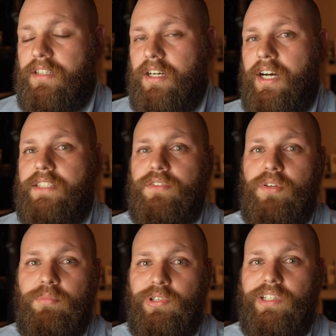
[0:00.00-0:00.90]
kinds of
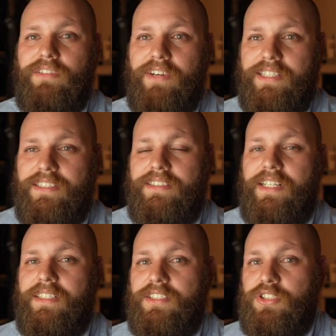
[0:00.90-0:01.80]
computing devices that
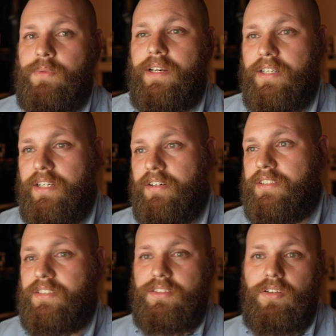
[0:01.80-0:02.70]
are situated near us
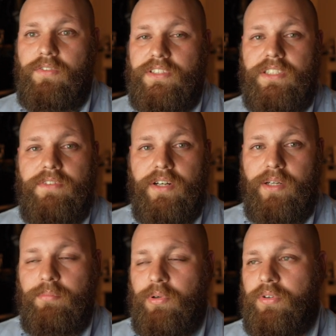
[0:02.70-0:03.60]
is obviously very
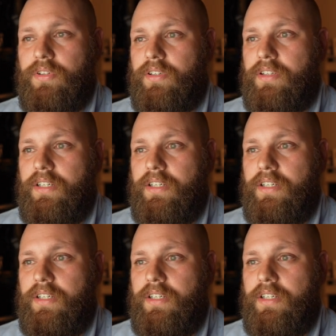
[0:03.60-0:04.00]
important.